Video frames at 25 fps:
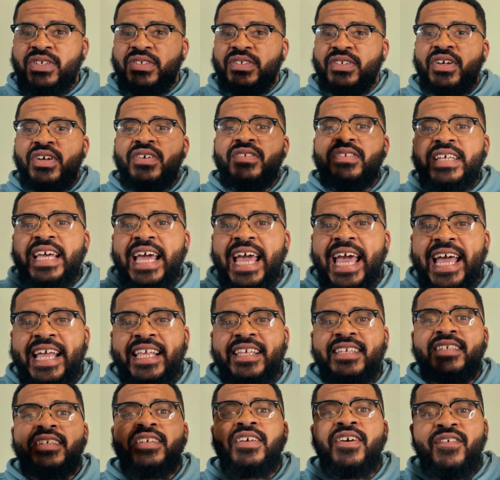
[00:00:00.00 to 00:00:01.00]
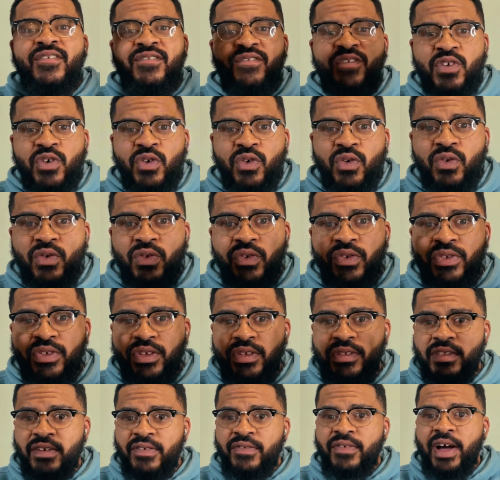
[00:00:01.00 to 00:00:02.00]
It only adds fuel to
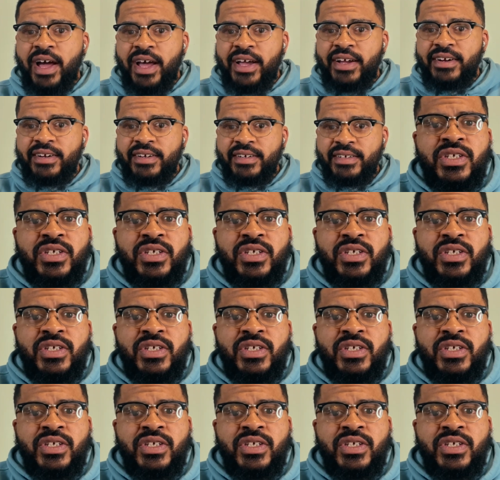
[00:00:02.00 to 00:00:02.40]
the fire.